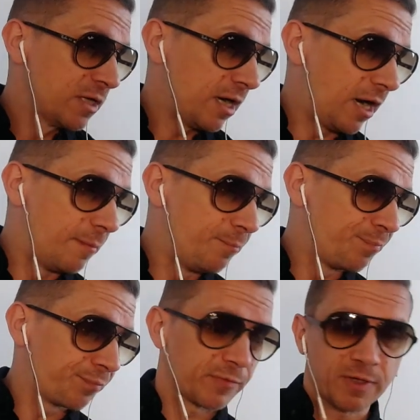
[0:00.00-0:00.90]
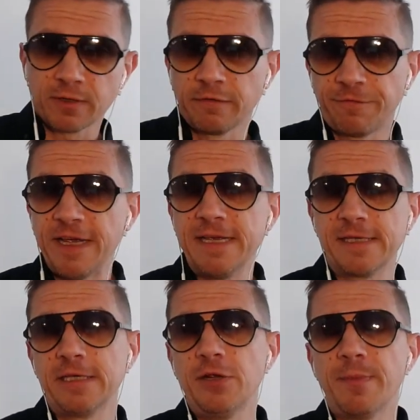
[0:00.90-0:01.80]
Um, fake it
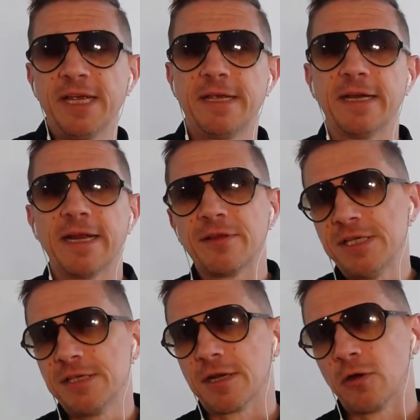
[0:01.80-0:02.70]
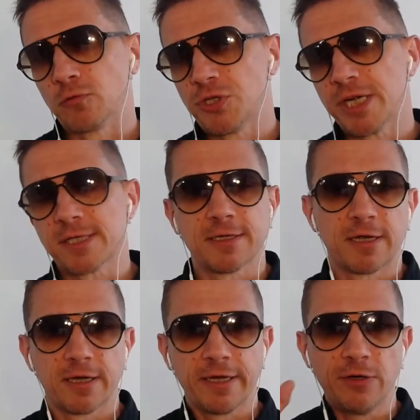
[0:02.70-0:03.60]
till you make it. Now, this is an old
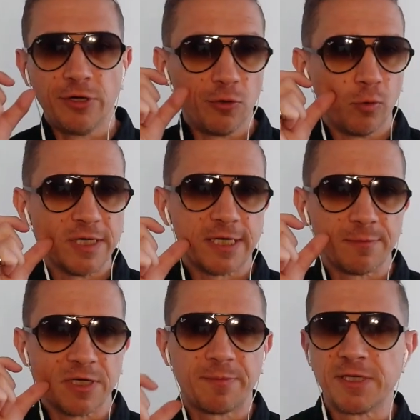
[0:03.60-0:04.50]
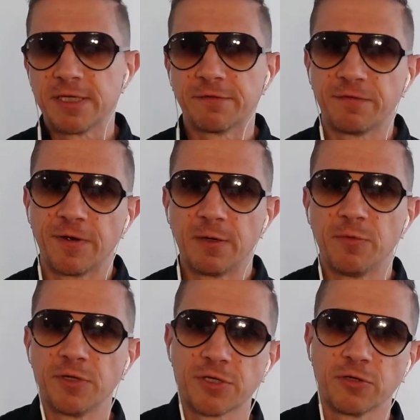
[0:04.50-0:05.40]
chestnut. It, it always comes up in
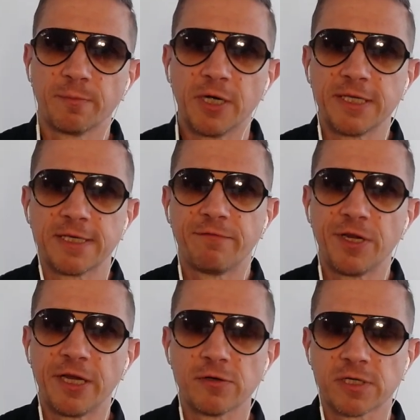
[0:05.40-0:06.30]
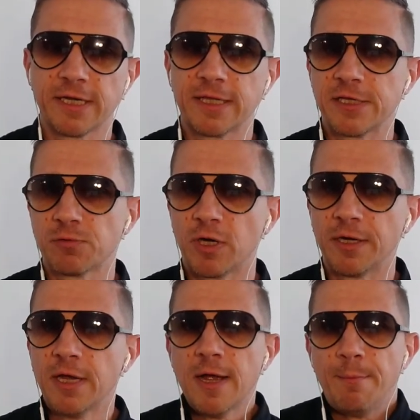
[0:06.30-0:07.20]
self-development sort of mindset videos like this one,
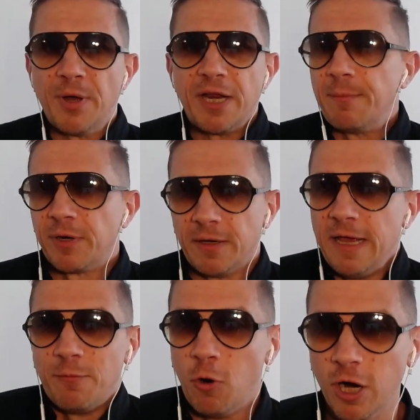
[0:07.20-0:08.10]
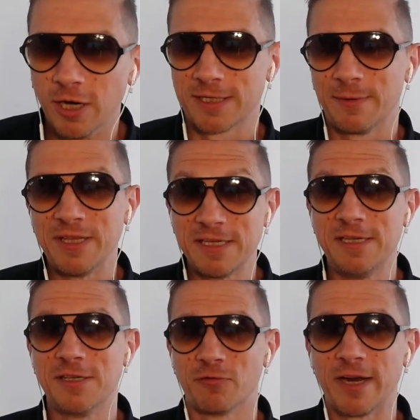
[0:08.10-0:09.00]
but it, it works. I mean, this
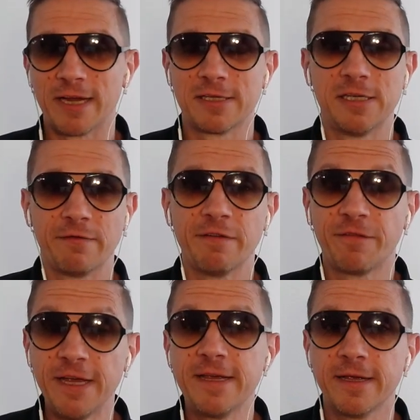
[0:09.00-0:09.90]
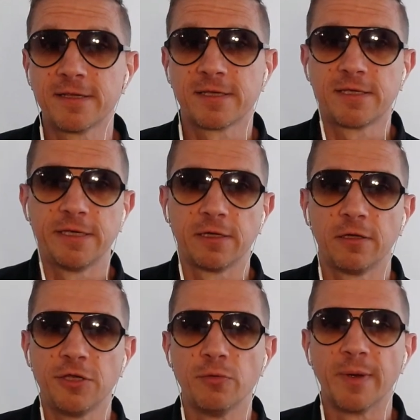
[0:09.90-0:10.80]
is the reality of it. Fake it till
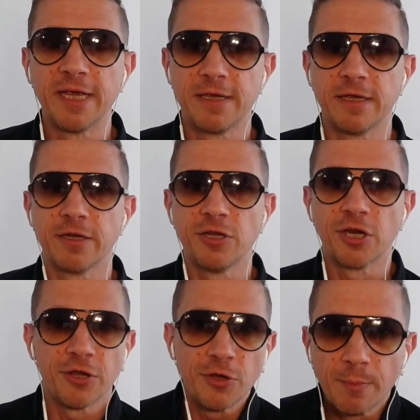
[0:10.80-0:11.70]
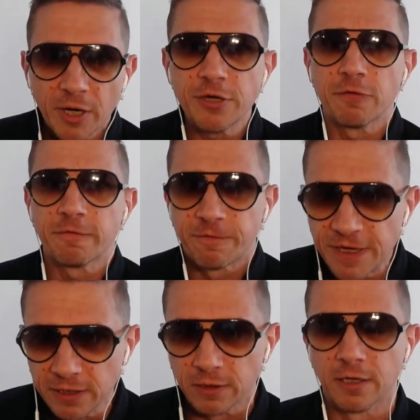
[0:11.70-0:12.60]
you make it. You know, you might not
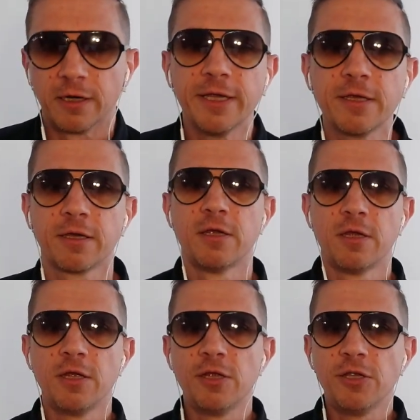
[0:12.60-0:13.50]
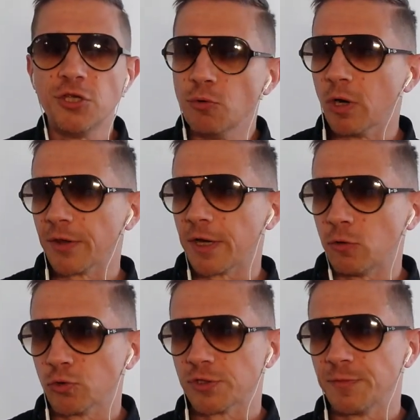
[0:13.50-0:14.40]
feel like you are that
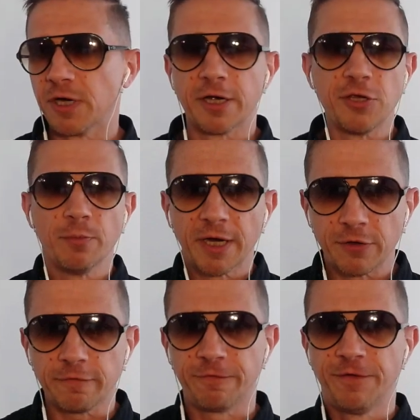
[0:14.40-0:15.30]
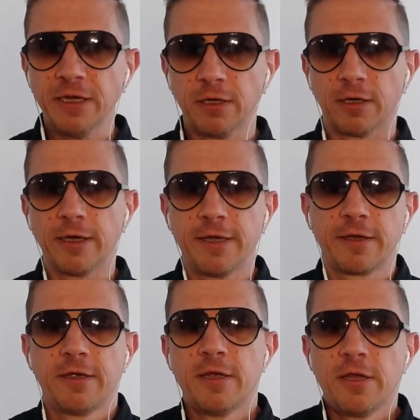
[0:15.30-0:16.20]
awesome guy. You might not feel like,
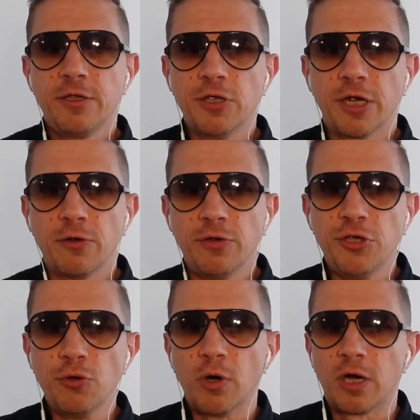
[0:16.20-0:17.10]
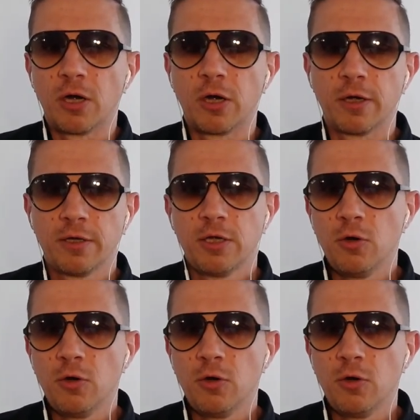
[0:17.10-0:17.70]
you know, you are